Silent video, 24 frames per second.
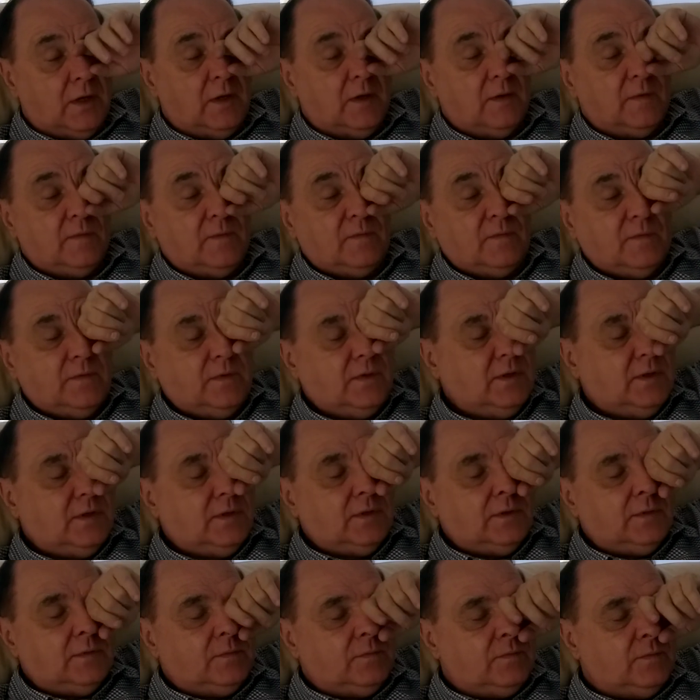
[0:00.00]
fifty thousand
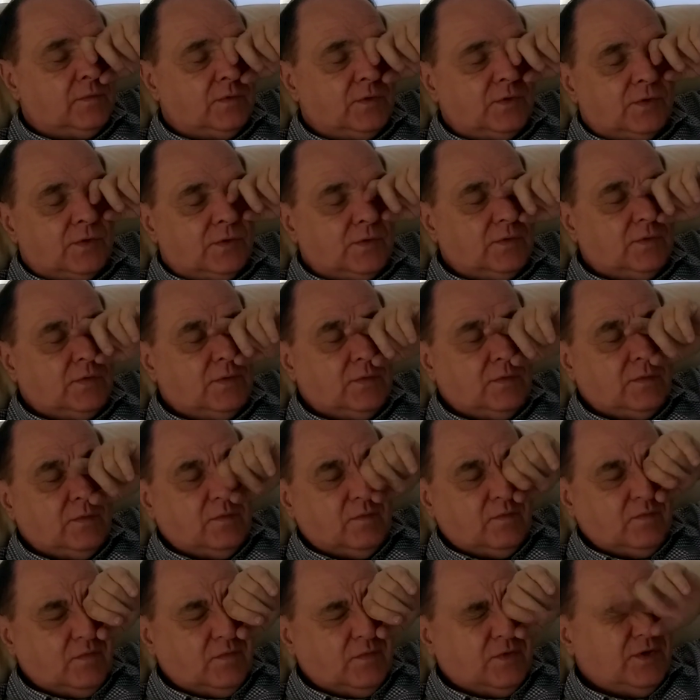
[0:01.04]
dollars is, is is a
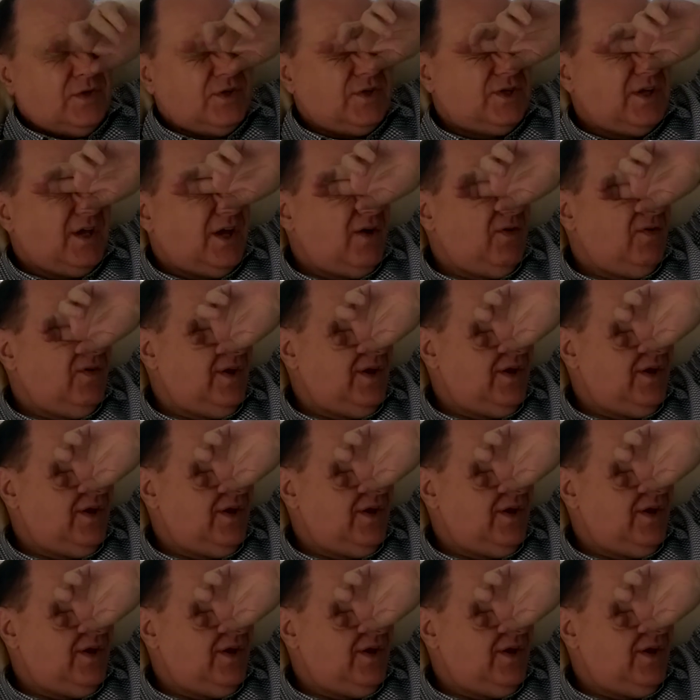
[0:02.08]
long way so away.